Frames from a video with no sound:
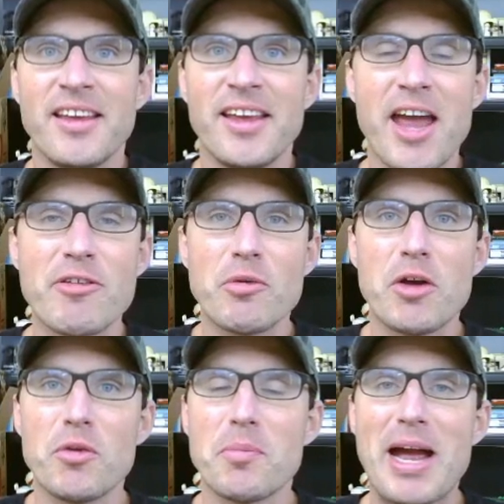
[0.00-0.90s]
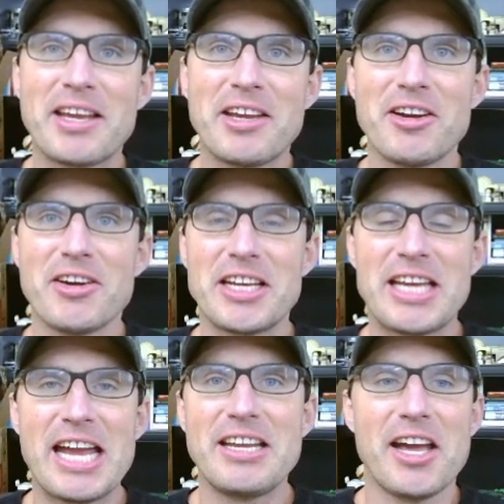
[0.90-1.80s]
Hey everyone, we're back here at
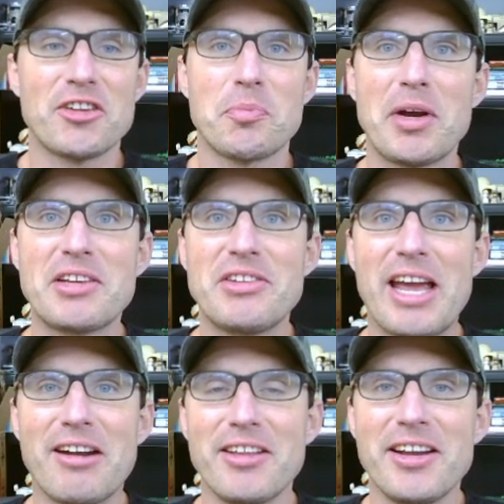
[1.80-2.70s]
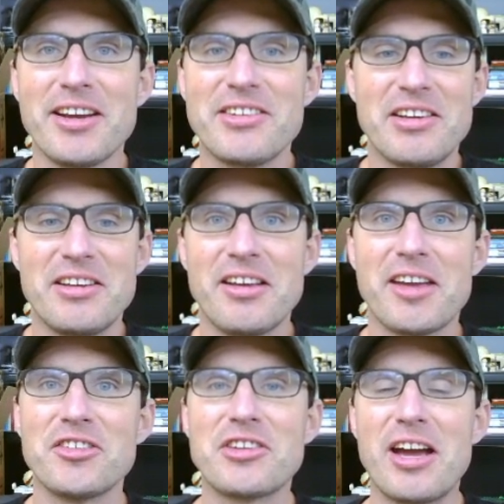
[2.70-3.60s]
KDX Bricks Analytics. I
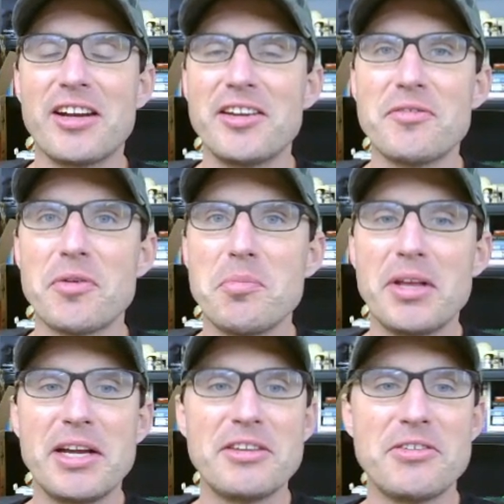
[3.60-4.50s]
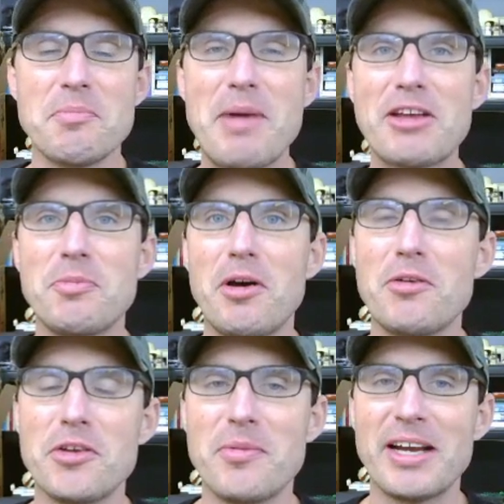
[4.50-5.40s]
just got in from playing some basketball
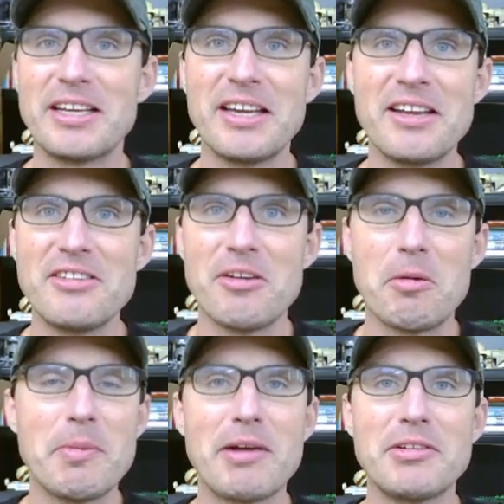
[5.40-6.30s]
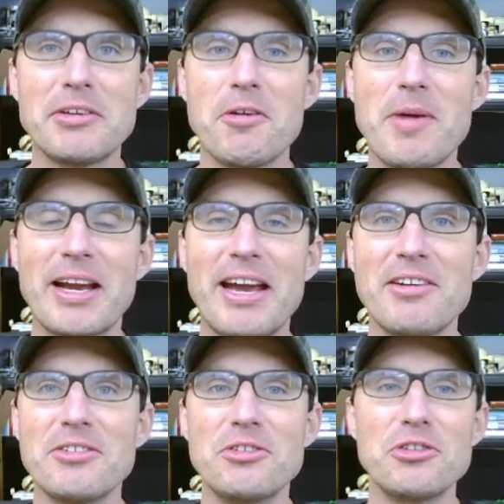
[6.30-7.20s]
with my kids and I'm about to go back
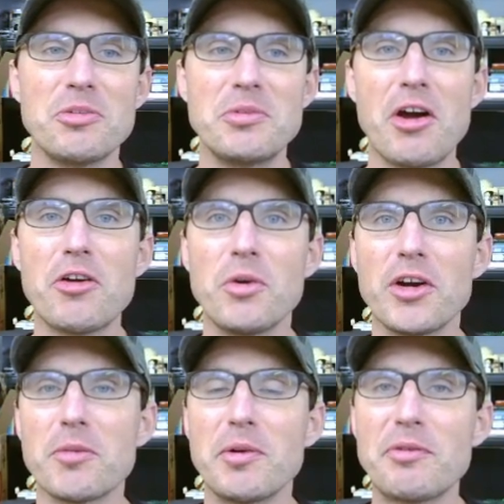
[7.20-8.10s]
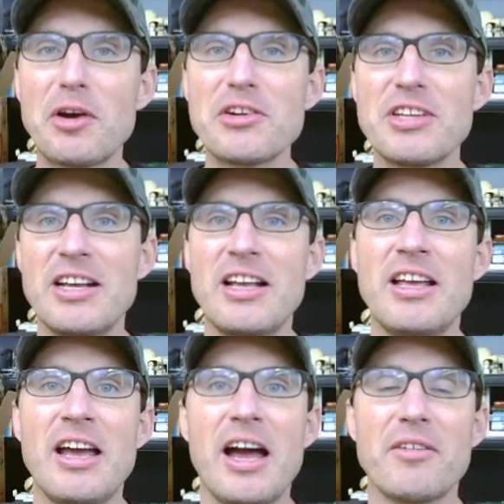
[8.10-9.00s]
out and do some yard work. But first,
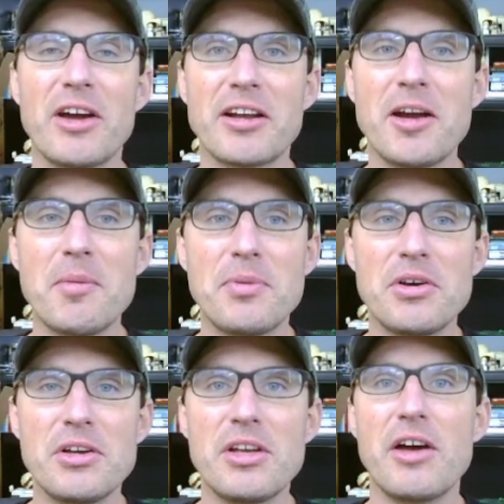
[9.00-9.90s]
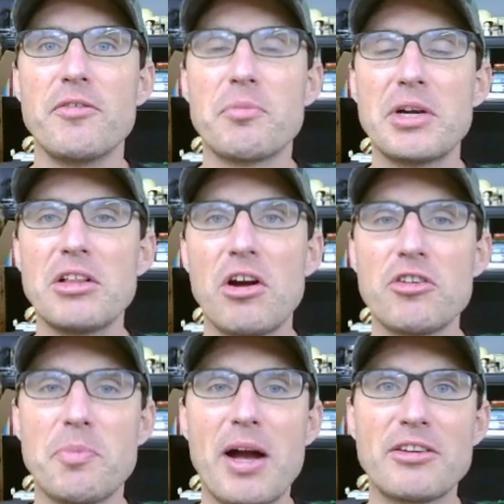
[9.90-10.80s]
I've got a couple of pretty
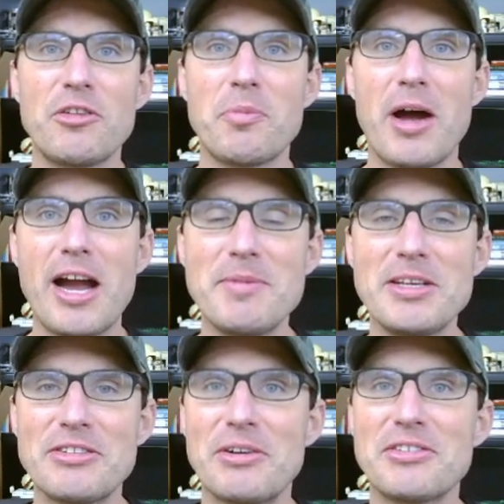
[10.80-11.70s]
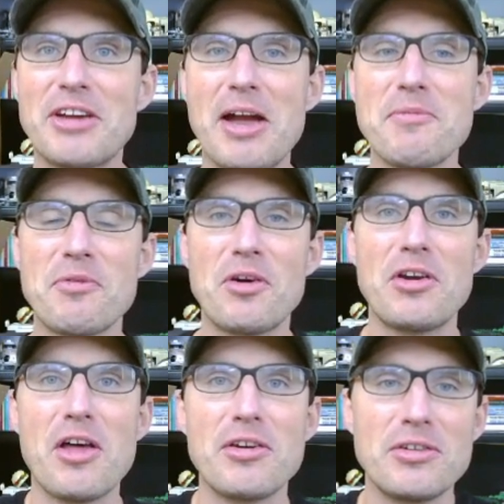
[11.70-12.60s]
large boxes behind me, so it's time for
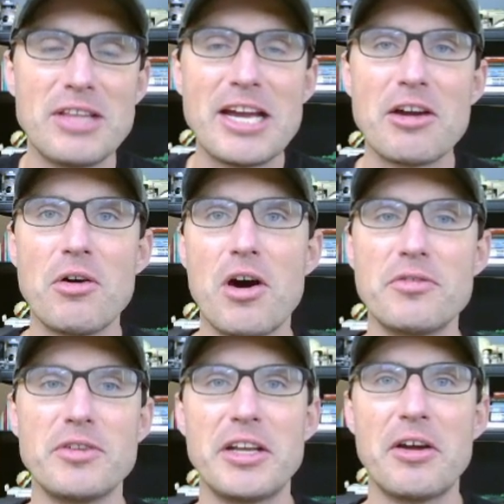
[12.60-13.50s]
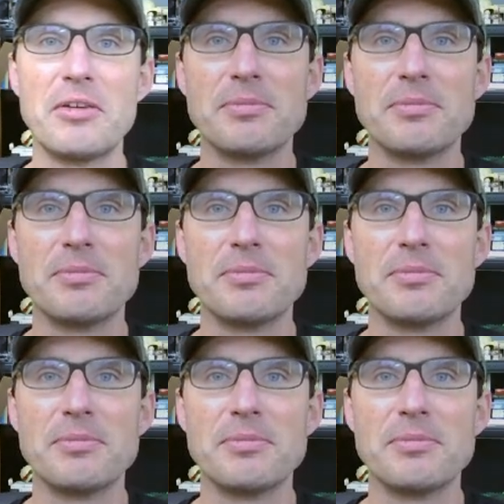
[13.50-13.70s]
another Lego haul video.